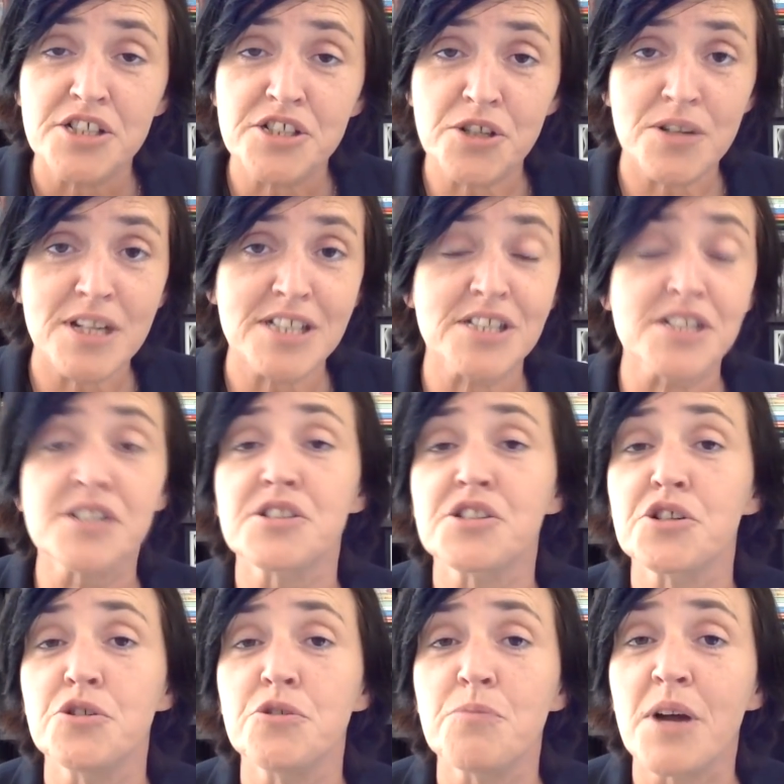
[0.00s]
Do listen
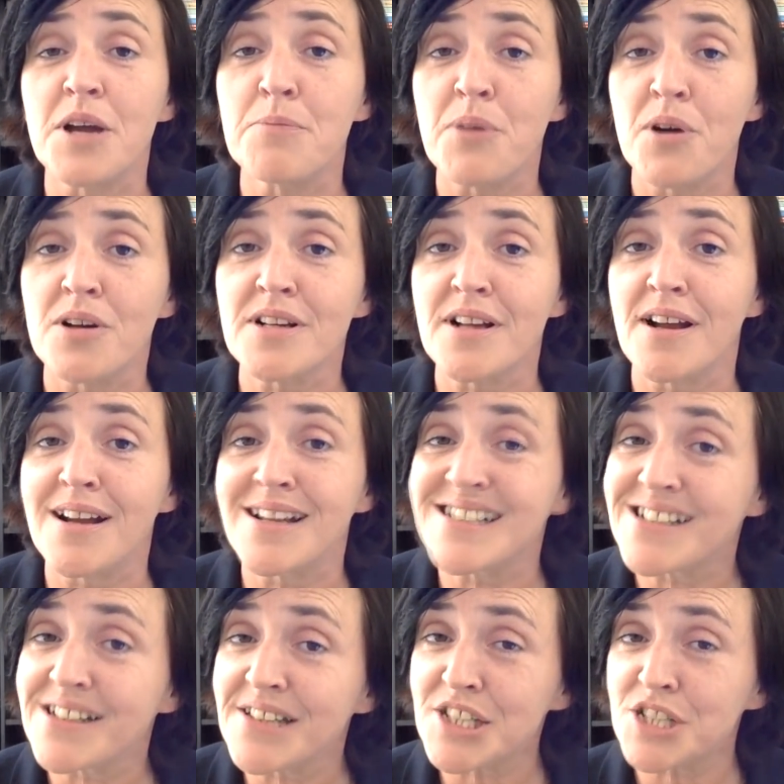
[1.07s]
to my
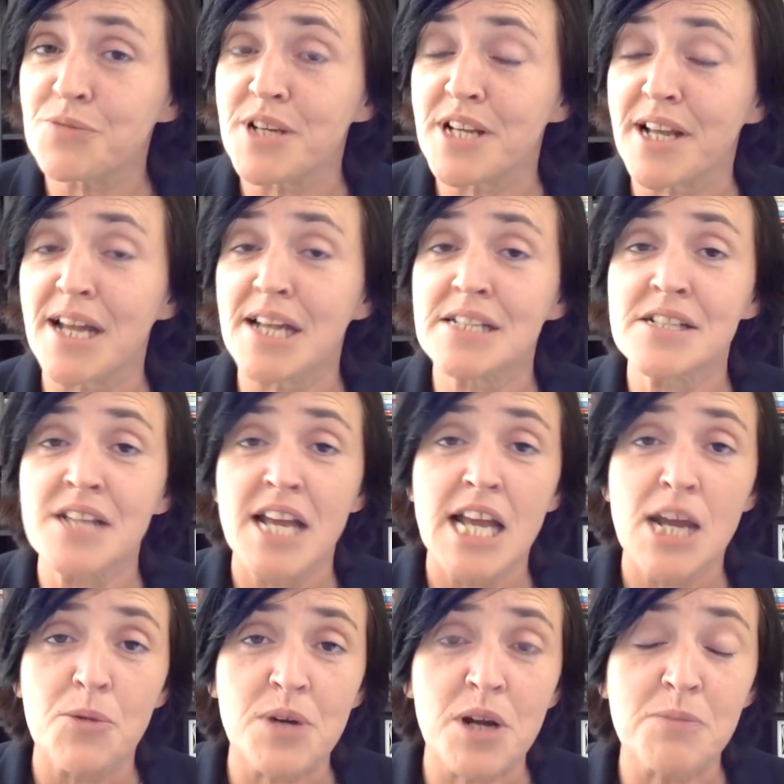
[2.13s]
podcast this weekend
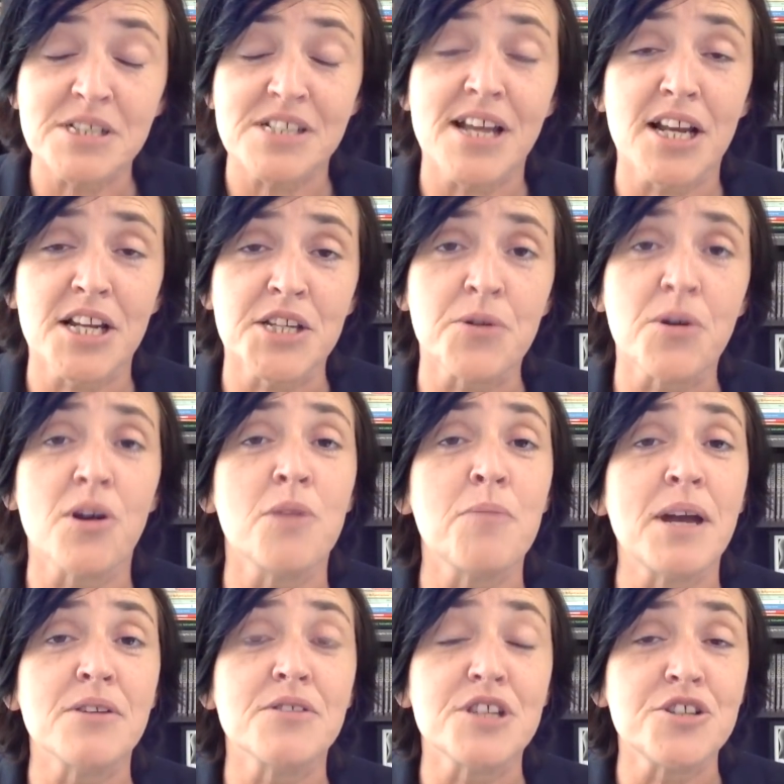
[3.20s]
when I'll be telling you all
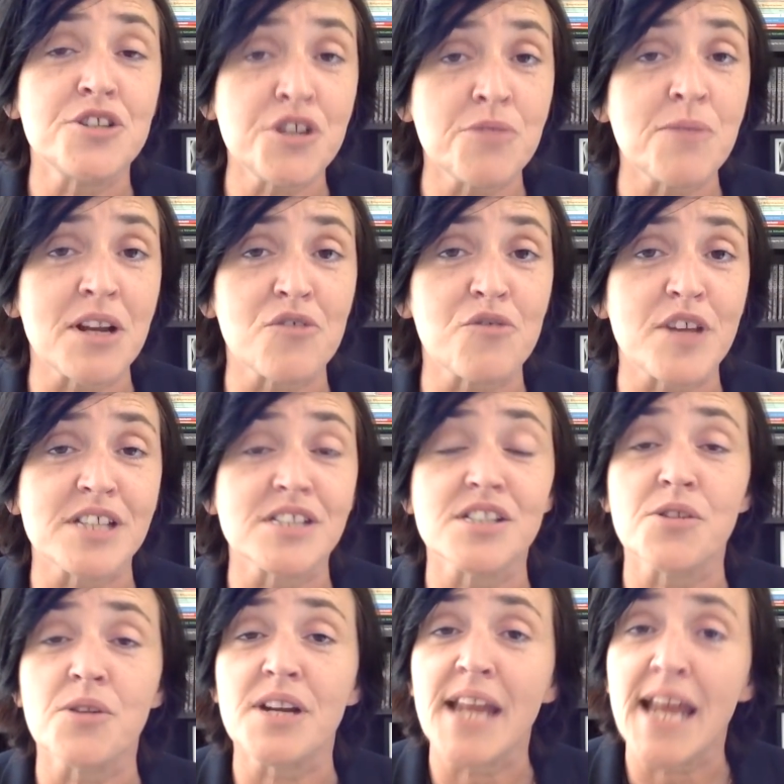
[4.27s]
about the new
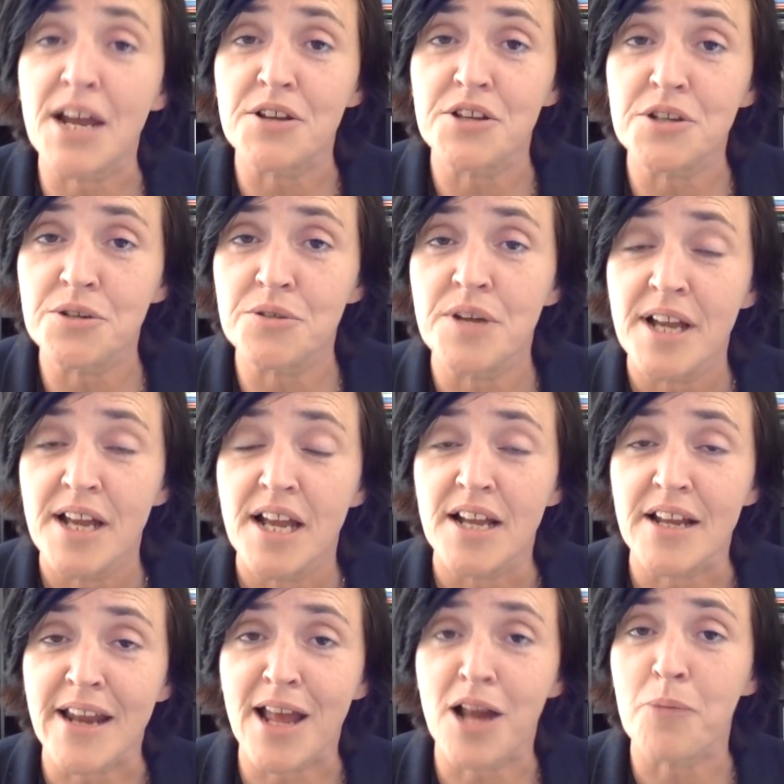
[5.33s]
manifesto and how you
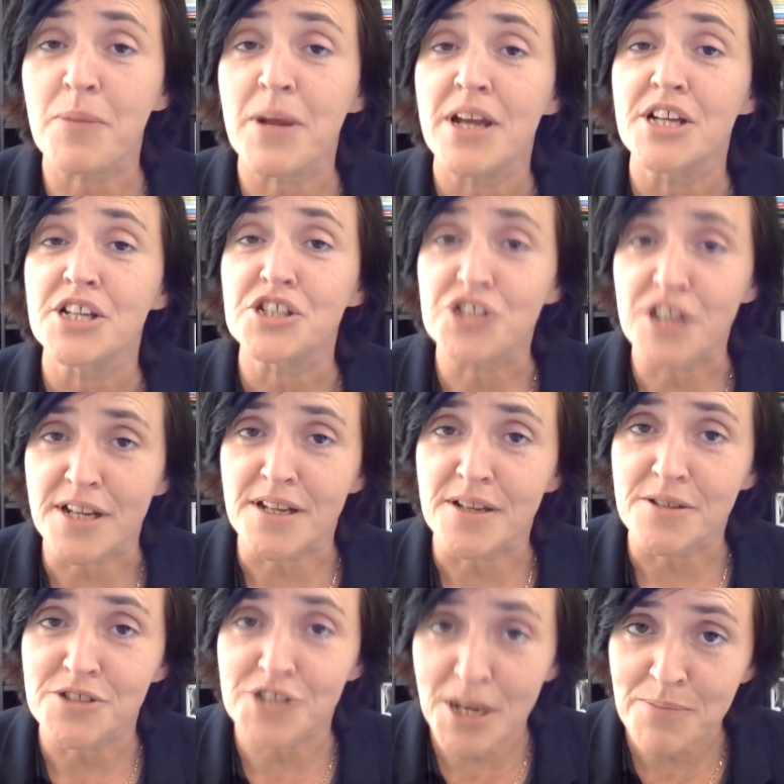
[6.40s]
can help
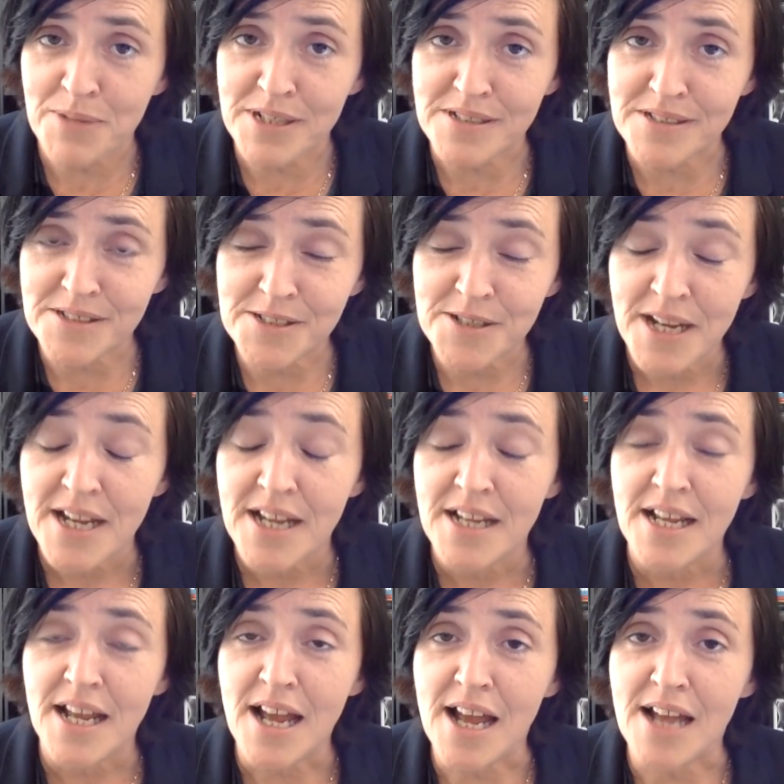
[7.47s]
shape it.
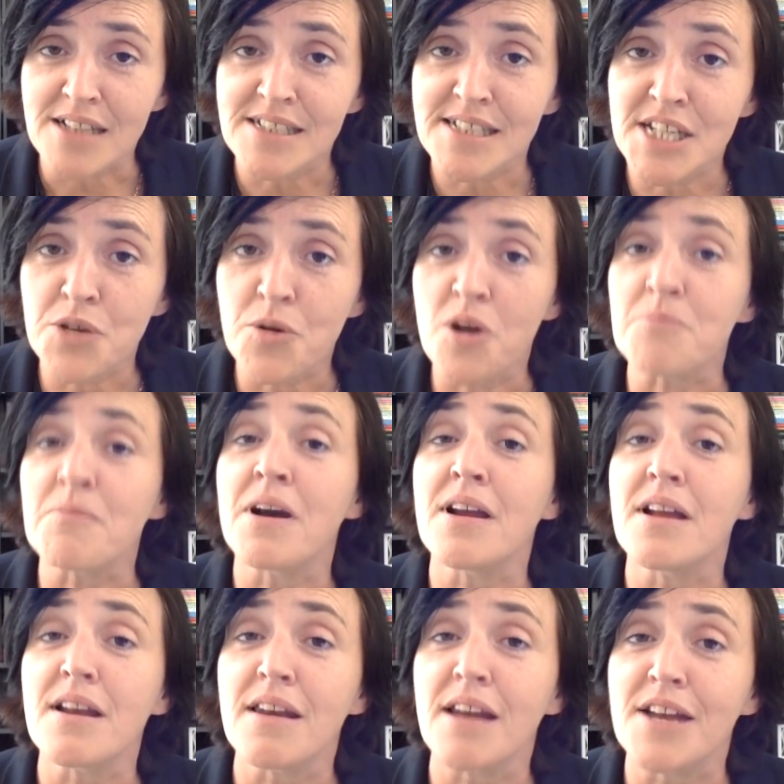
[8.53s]
See you on
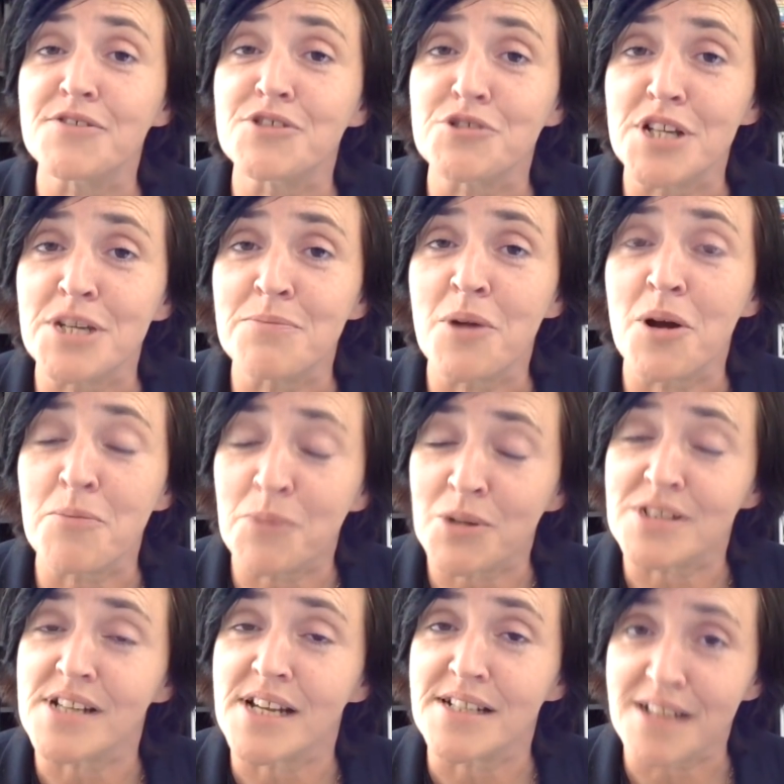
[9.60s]
my live stream on
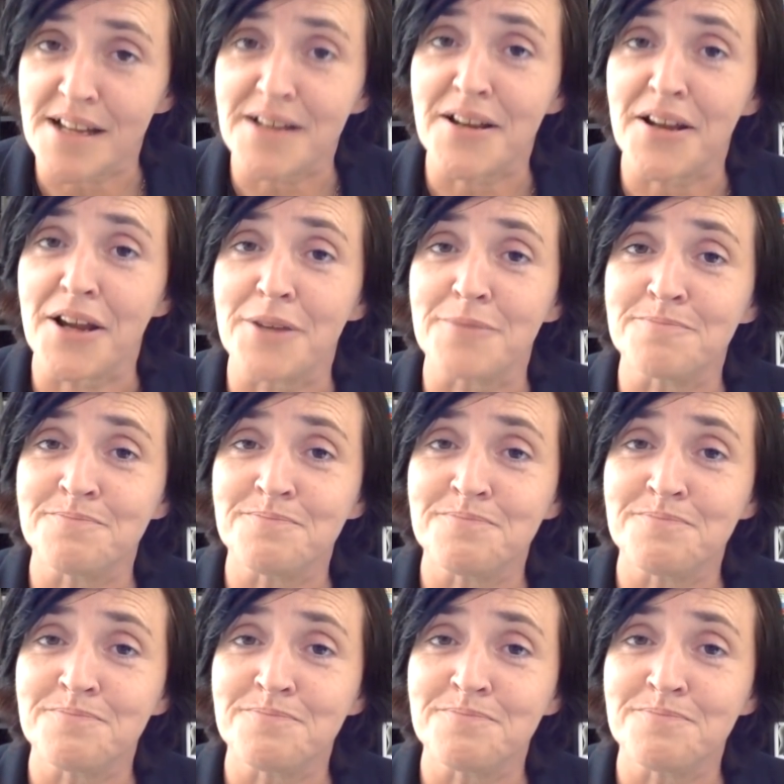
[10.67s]
Monday. Take care.